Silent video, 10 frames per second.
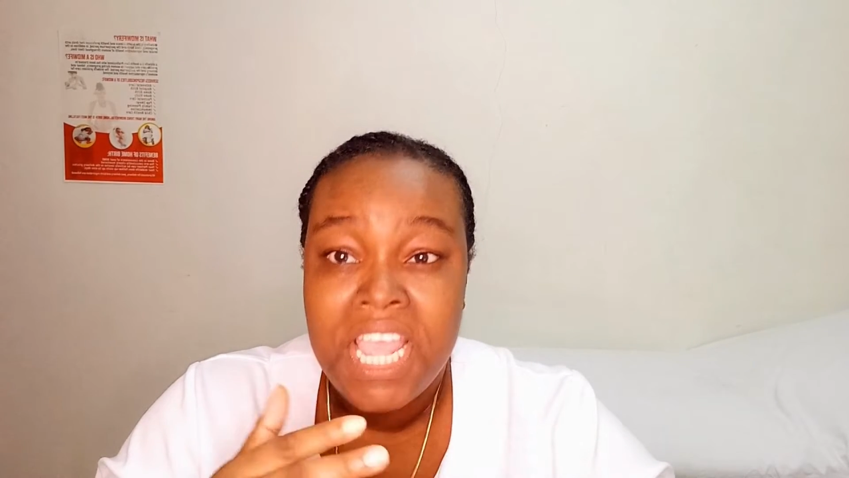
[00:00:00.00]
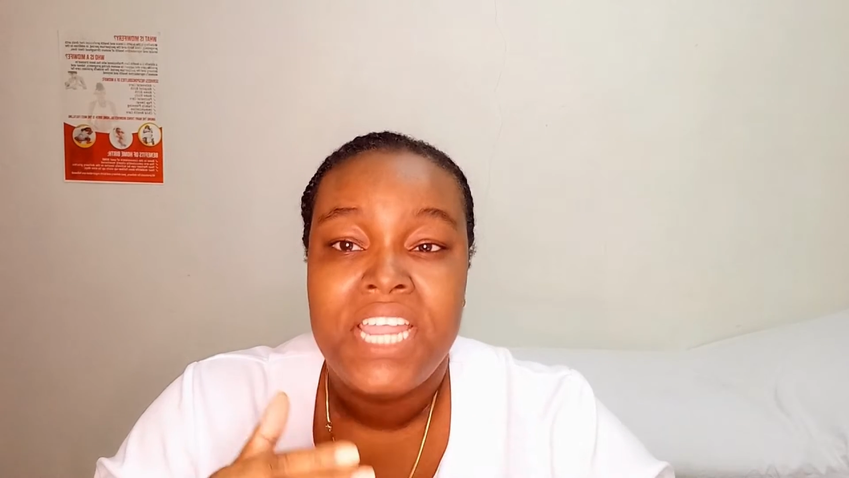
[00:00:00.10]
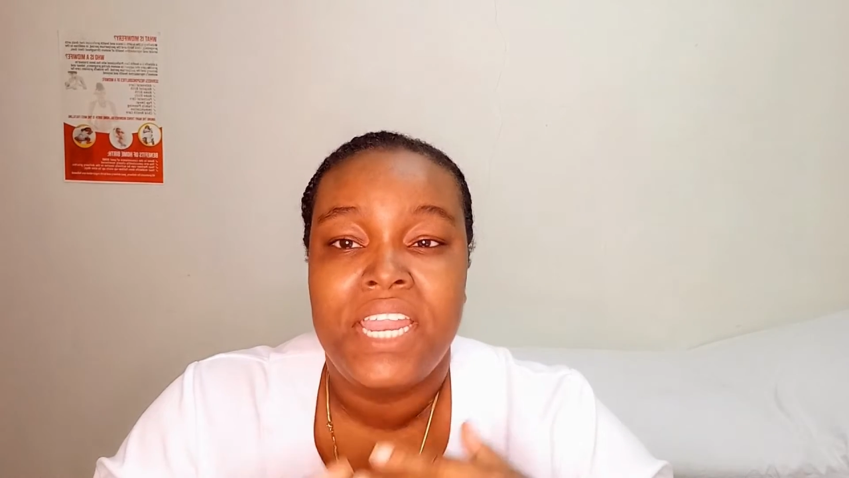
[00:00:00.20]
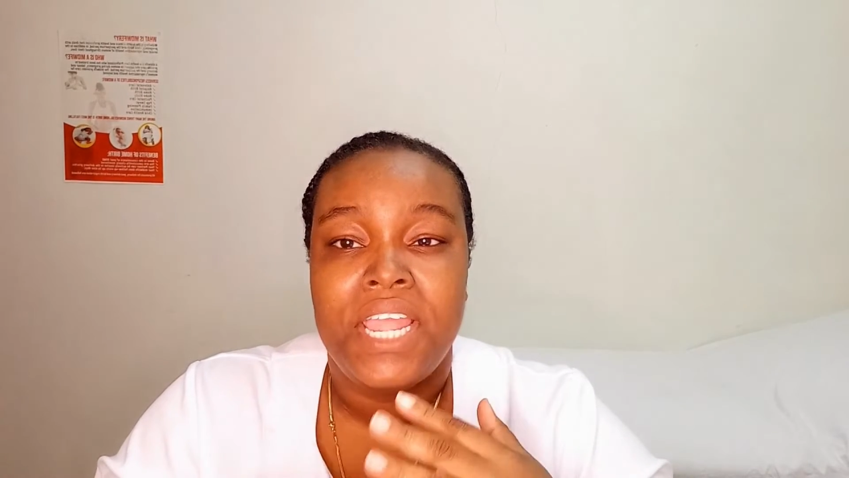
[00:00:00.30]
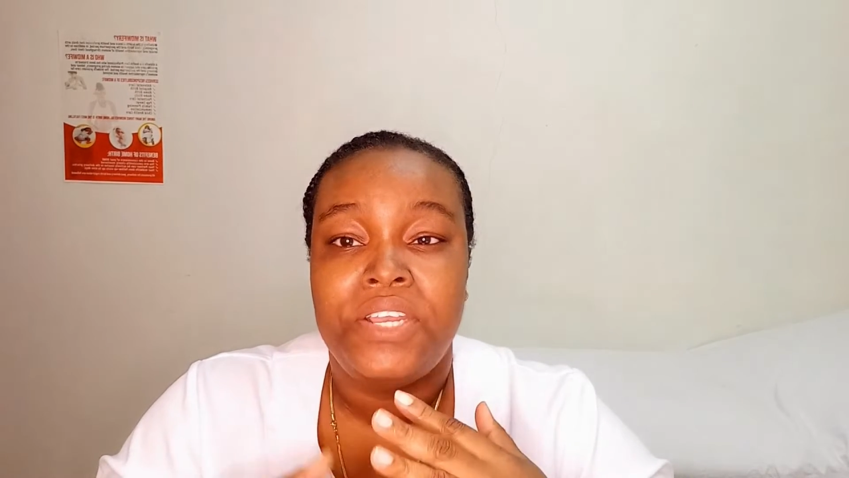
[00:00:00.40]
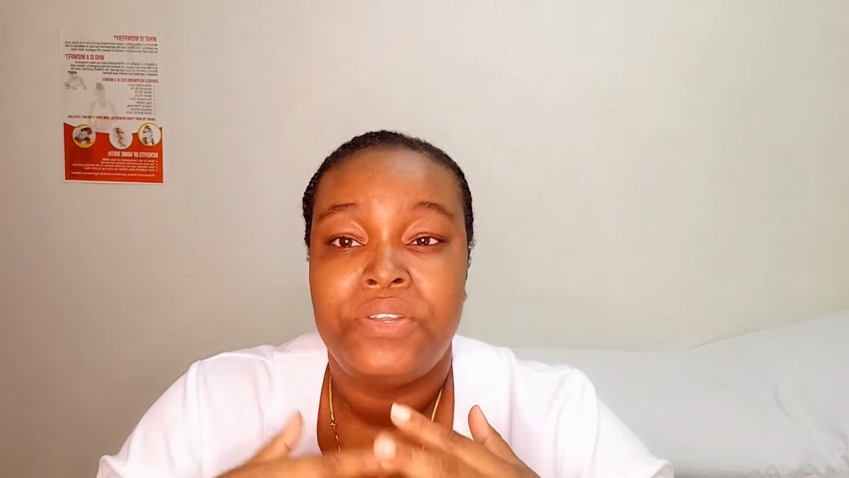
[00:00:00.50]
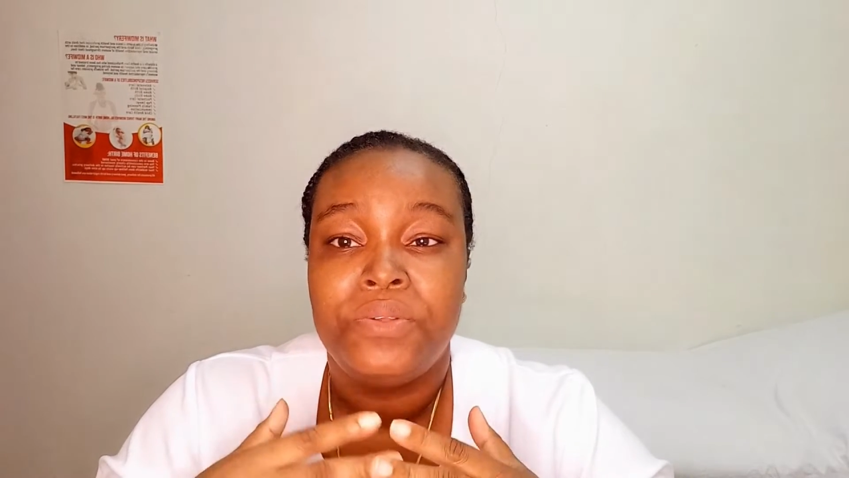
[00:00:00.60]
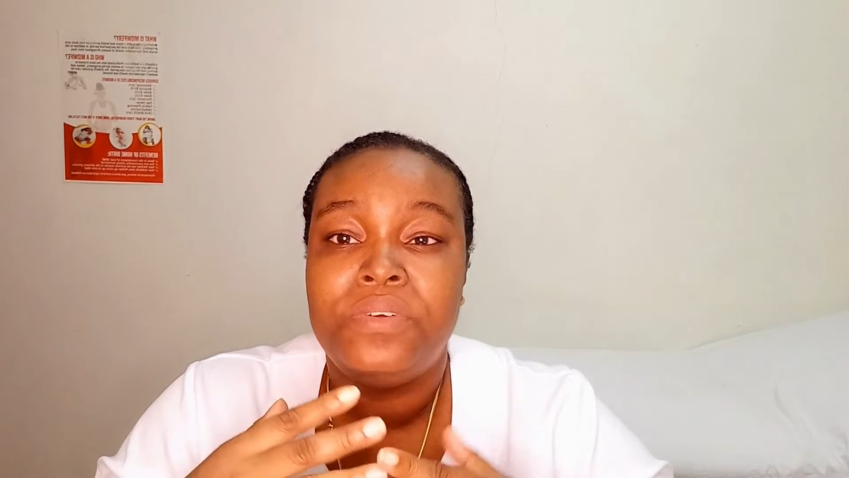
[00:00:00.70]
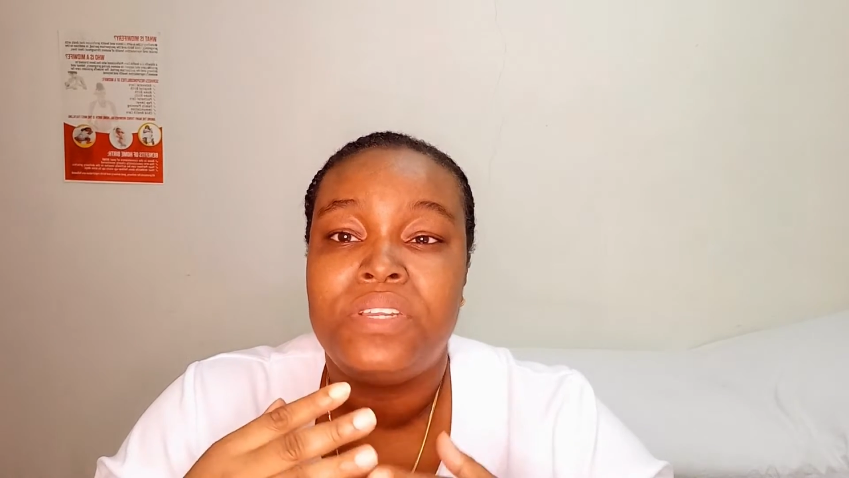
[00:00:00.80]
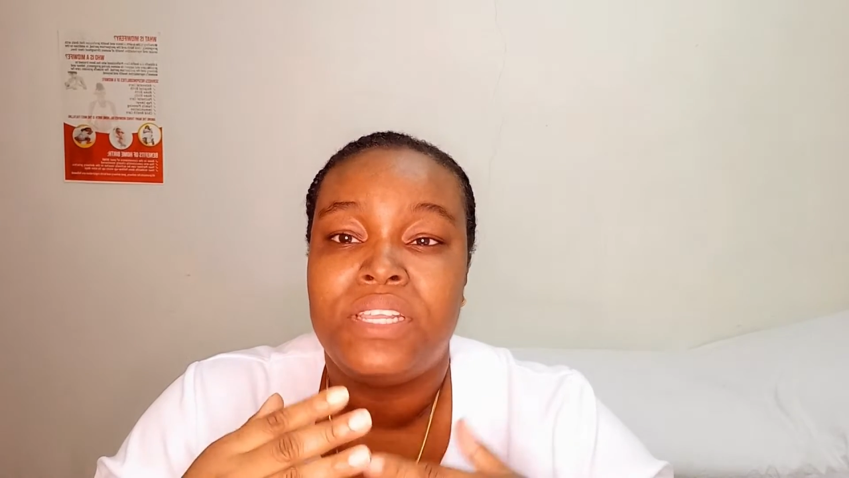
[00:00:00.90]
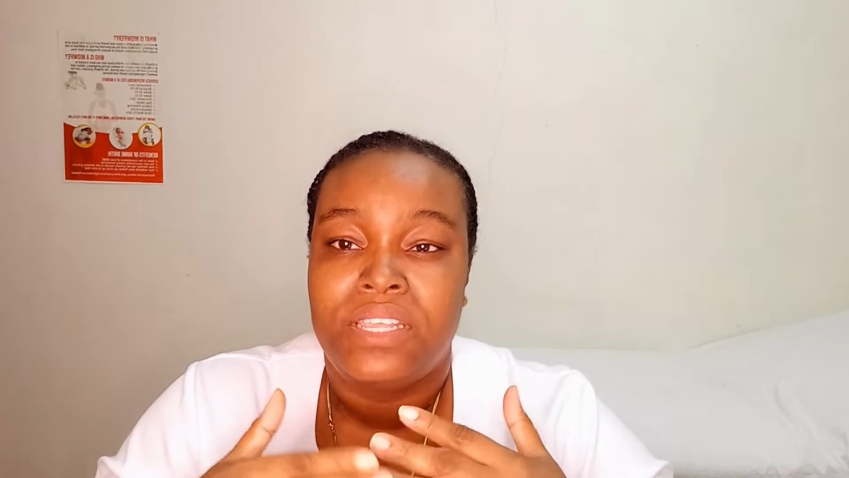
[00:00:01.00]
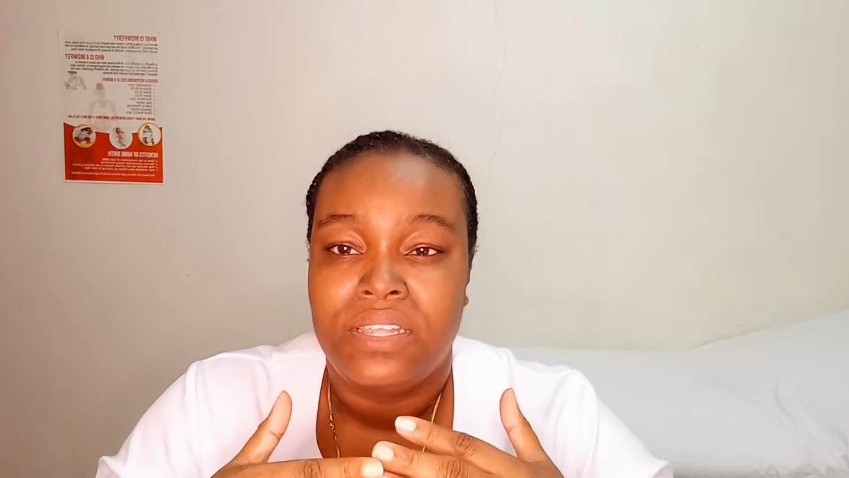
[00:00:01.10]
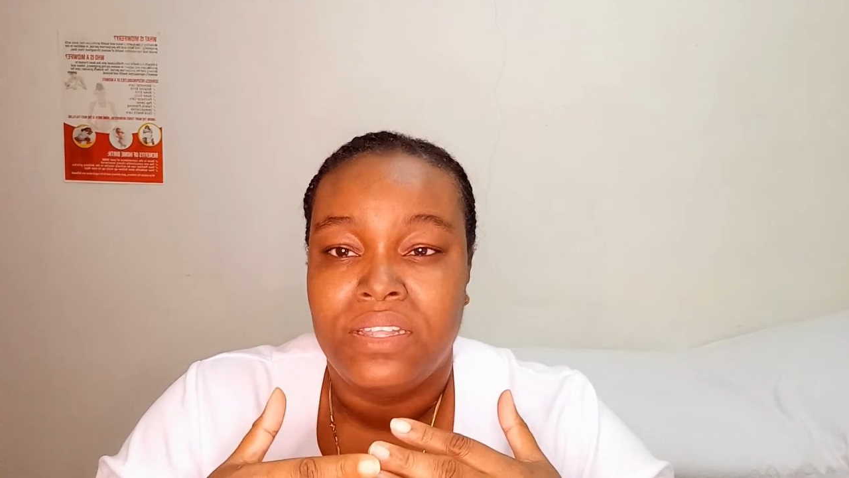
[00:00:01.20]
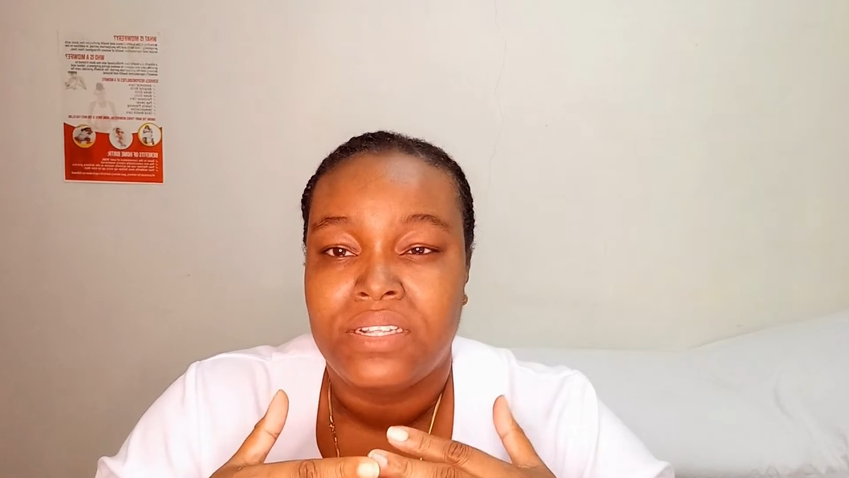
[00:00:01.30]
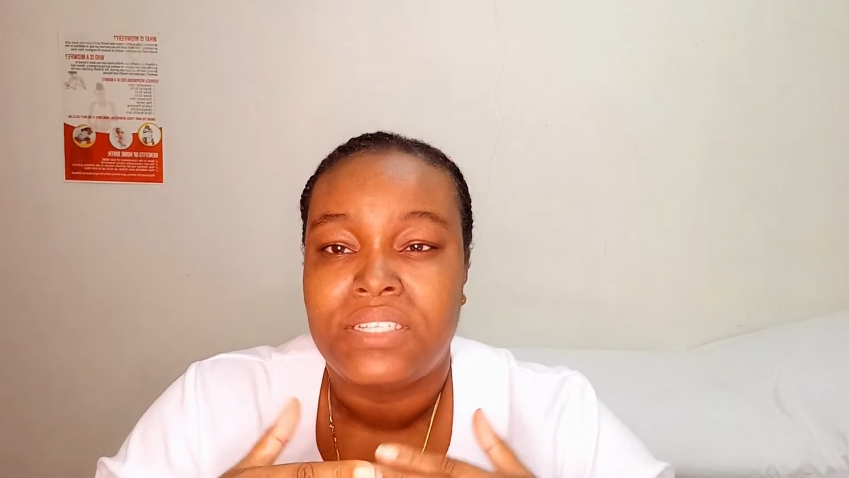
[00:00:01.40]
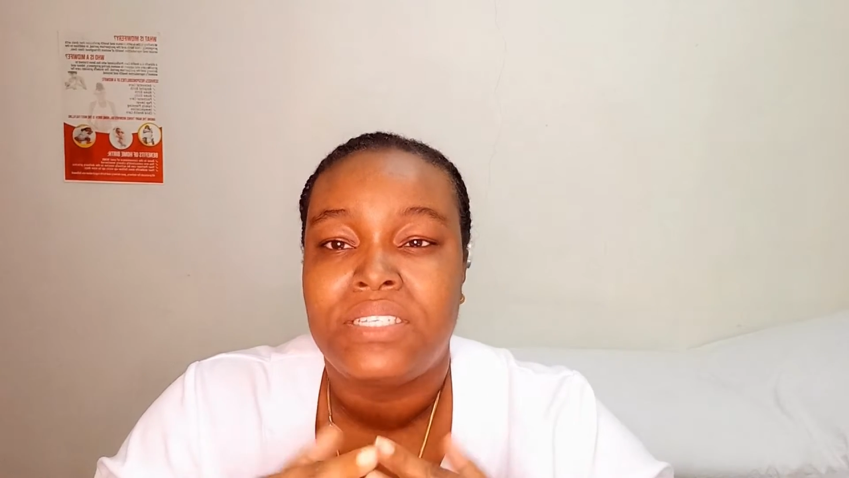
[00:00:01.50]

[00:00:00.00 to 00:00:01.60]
they do the Kegels